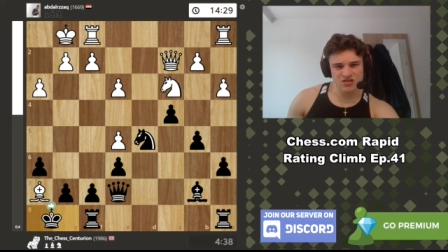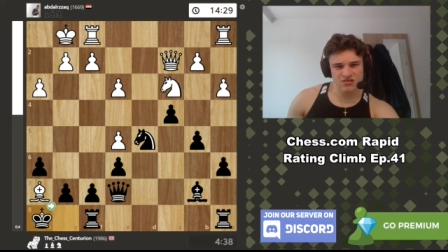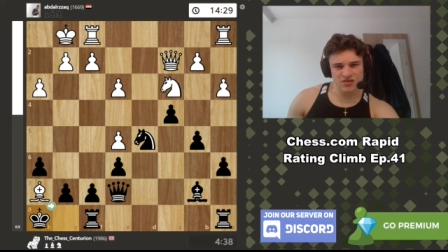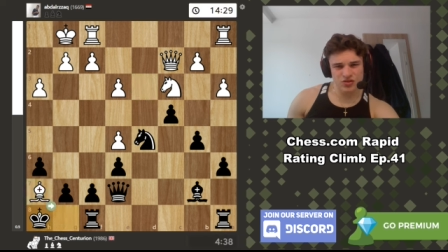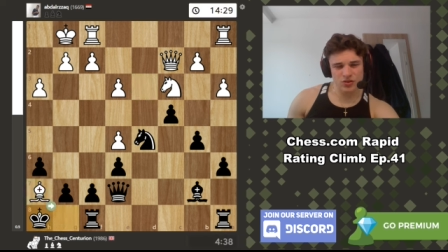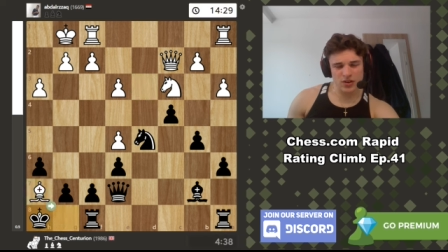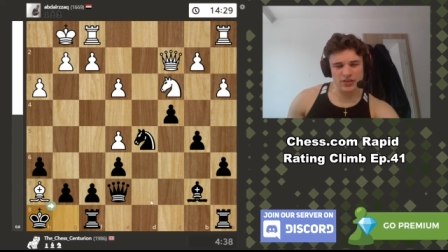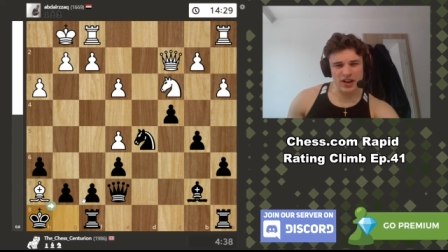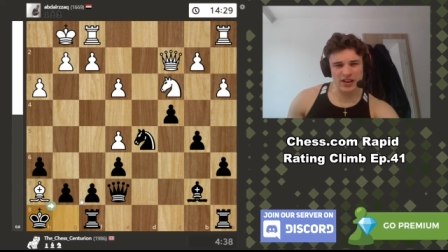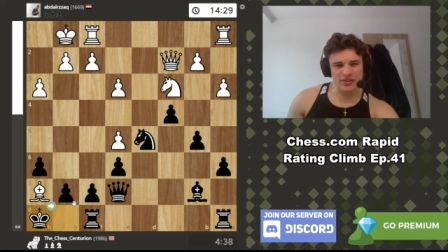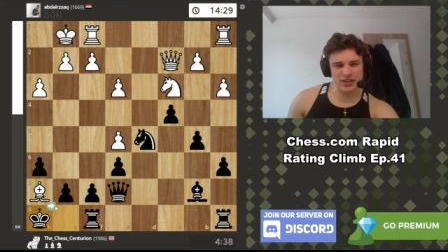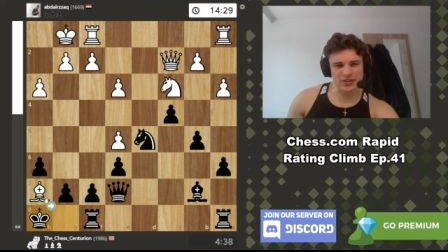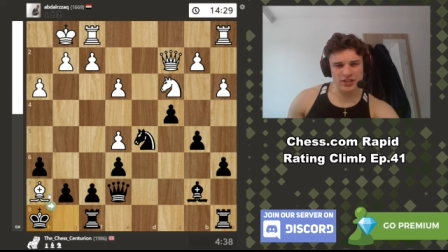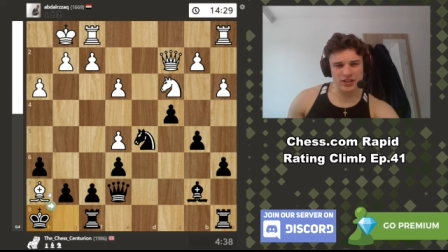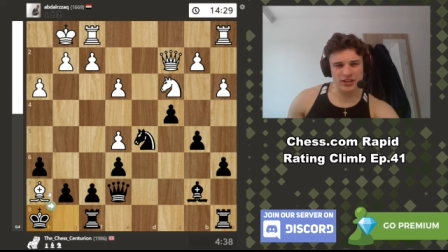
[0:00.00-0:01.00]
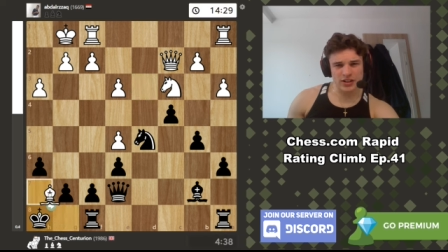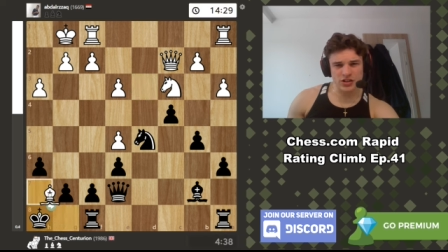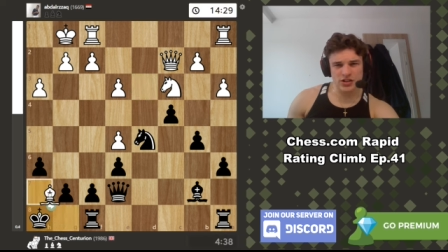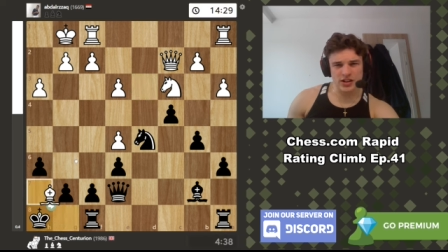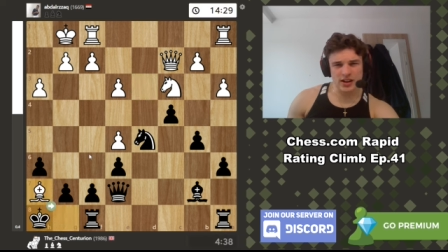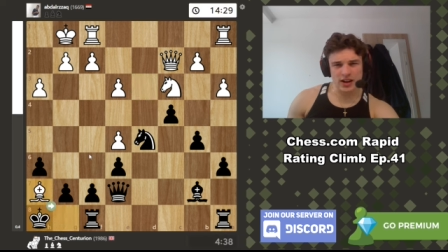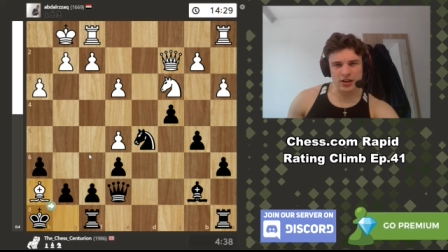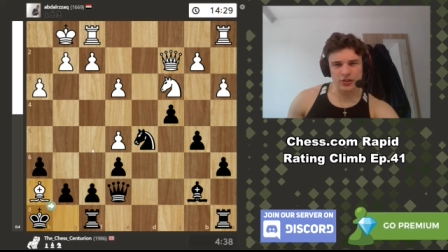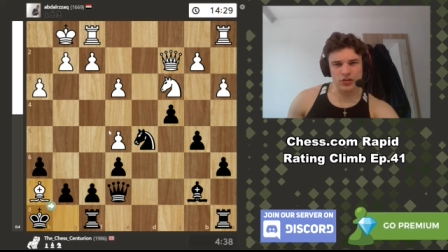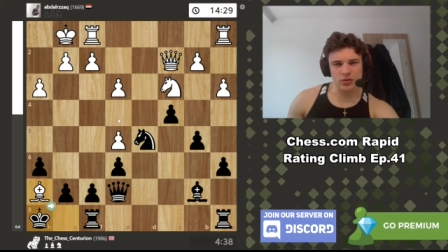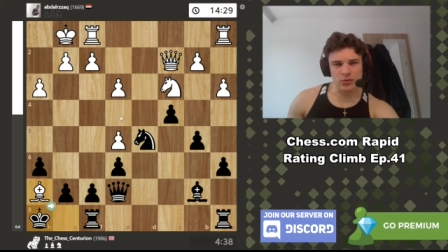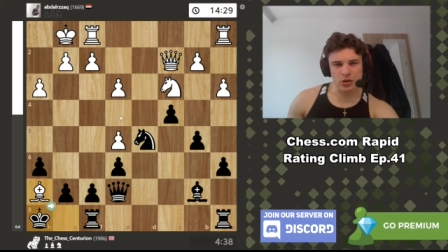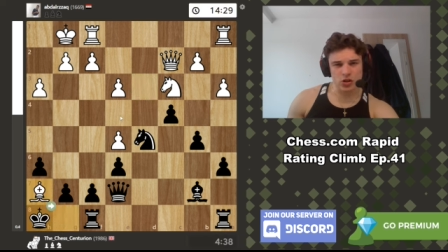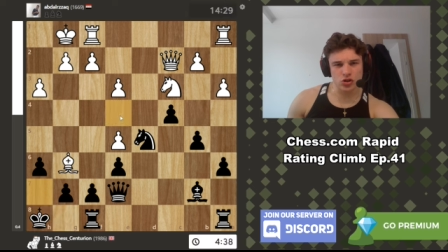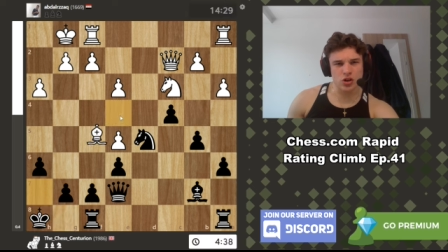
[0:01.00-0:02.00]
so after king h eight, I assume
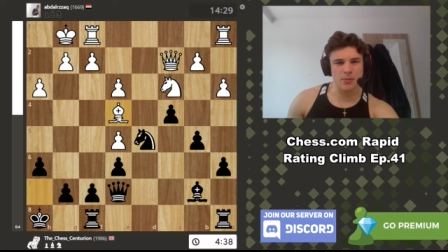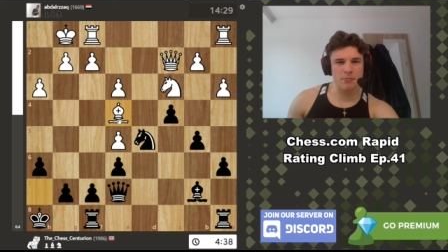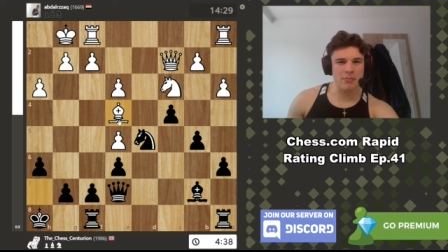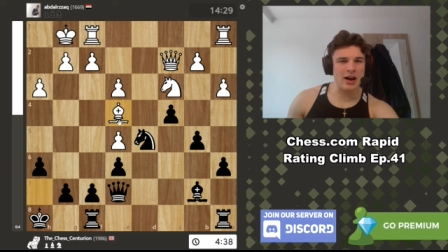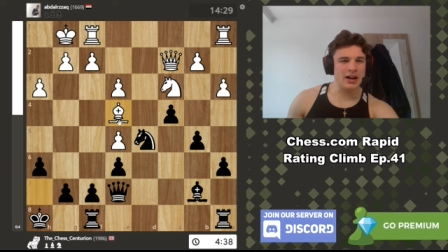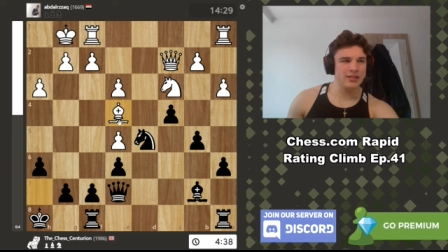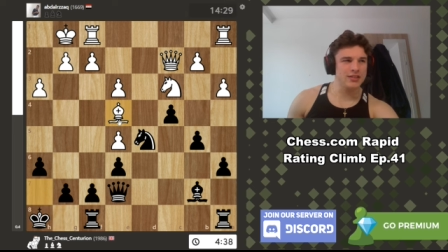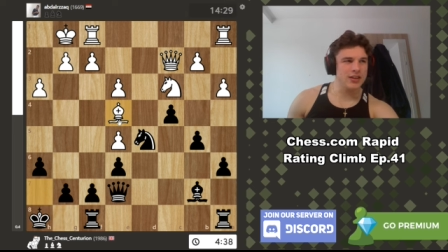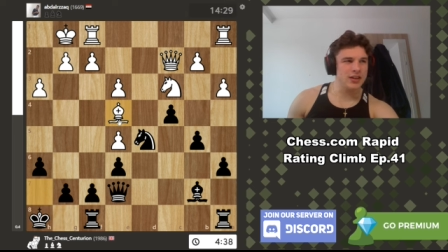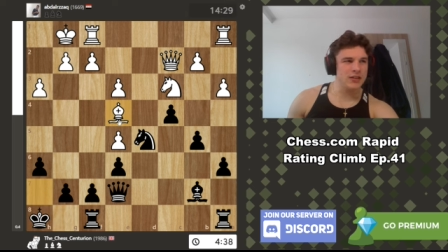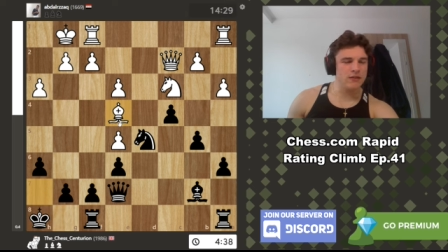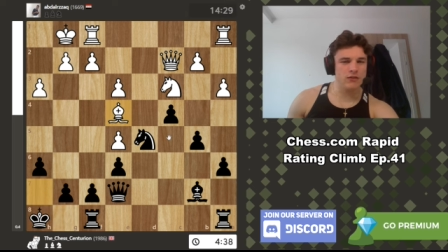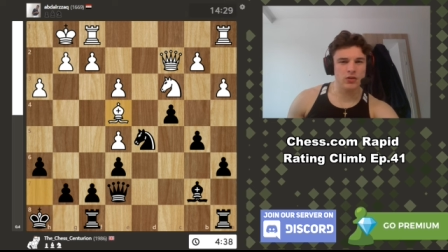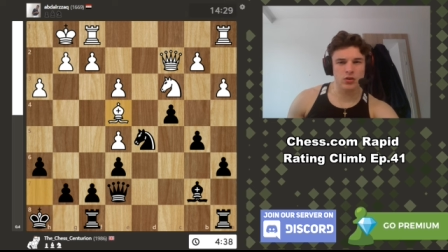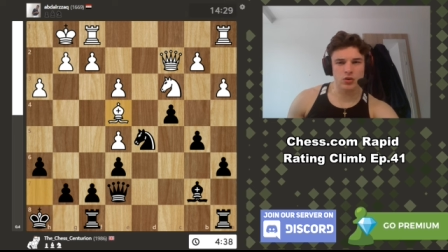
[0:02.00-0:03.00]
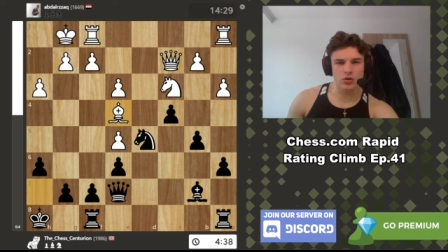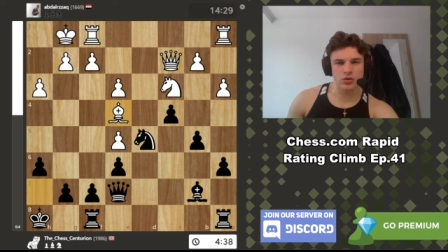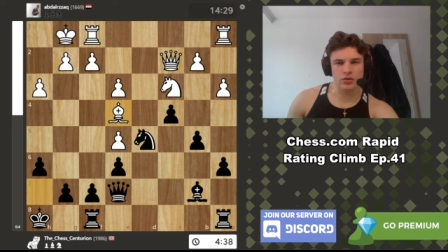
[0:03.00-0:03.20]
you just come back to e four.